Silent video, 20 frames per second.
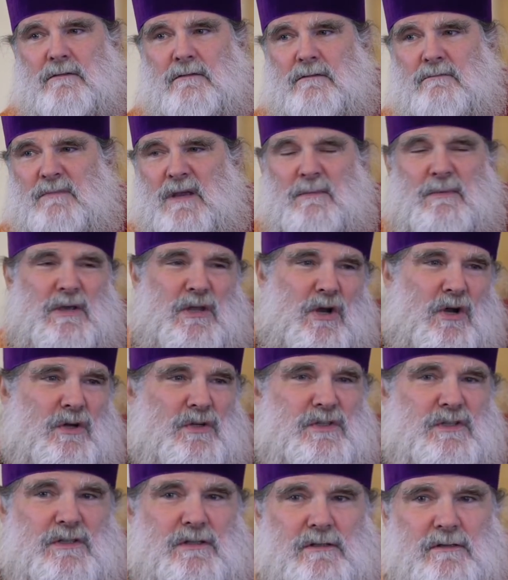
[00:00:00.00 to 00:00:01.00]
maybe an
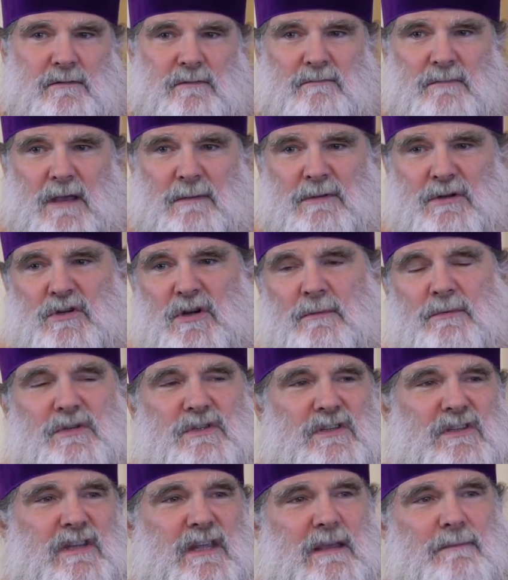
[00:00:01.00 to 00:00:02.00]
ulcer, maybe trouble
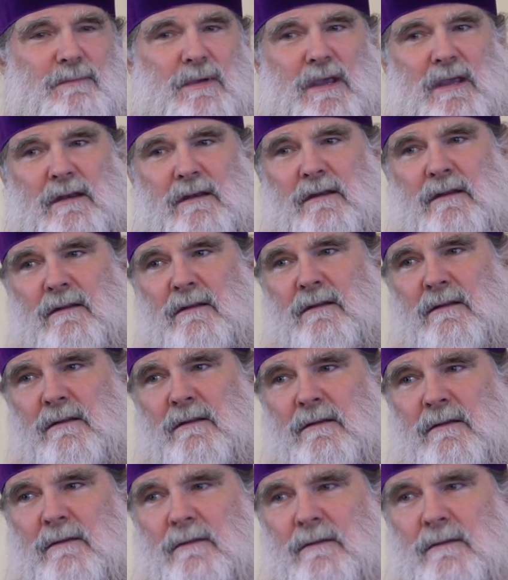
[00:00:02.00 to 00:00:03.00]
sleeping,
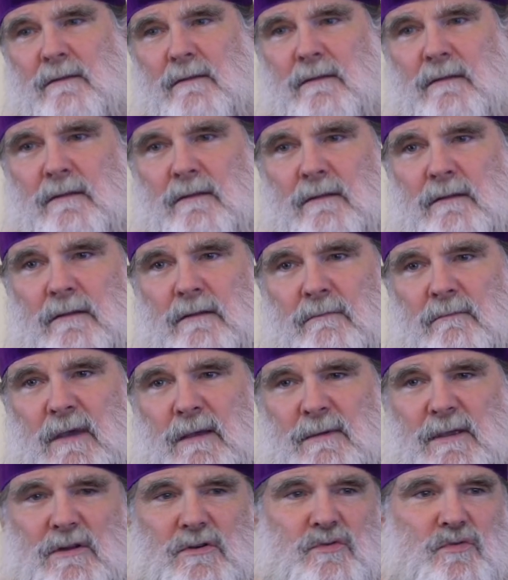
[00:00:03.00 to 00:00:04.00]

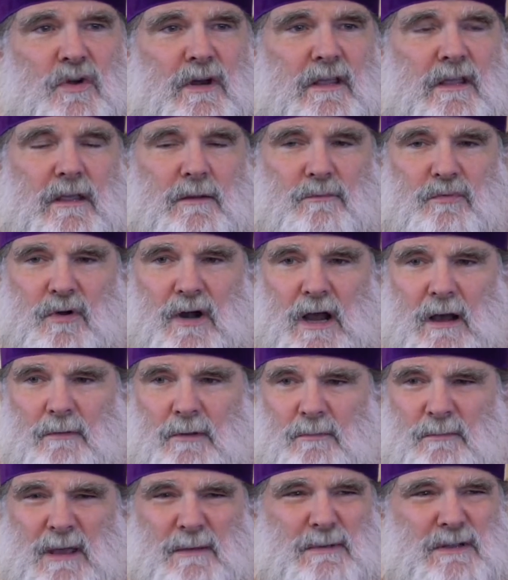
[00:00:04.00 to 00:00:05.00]
maybe a drinking
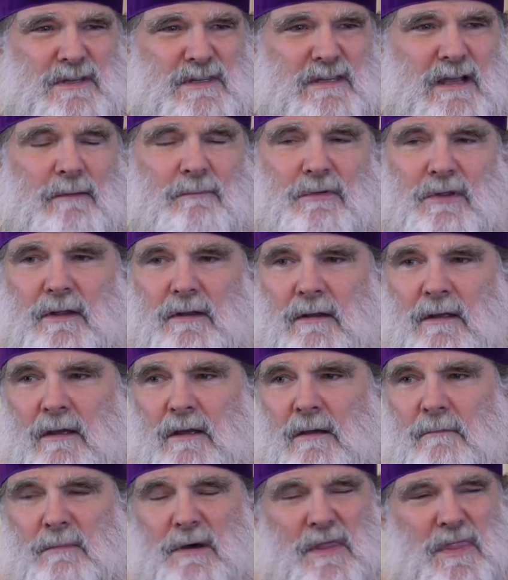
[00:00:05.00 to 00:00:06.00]
problem, maybe something,
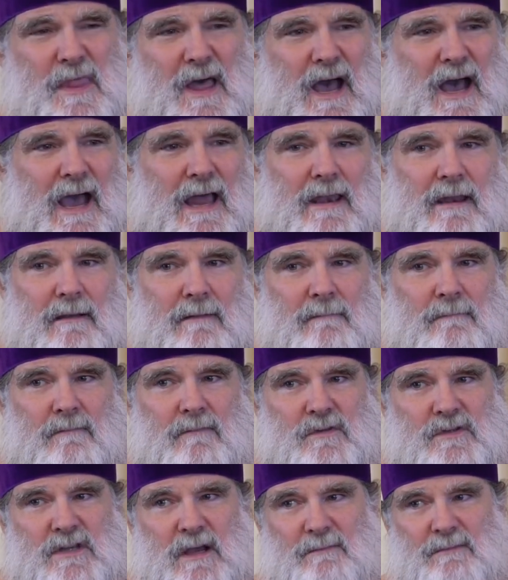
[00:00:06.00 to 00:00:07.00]
but not
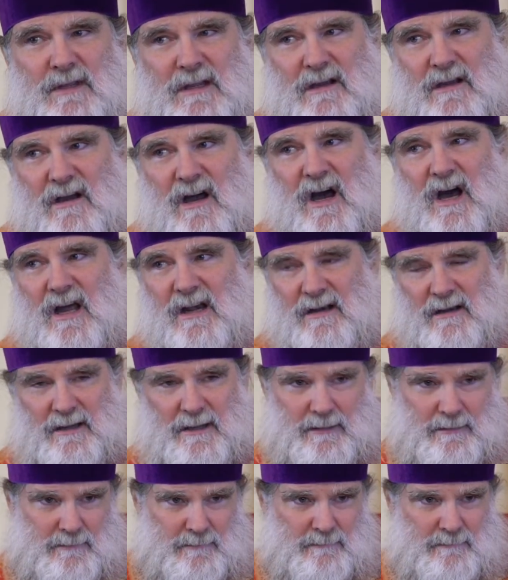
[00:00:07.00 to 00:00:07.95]
something godly.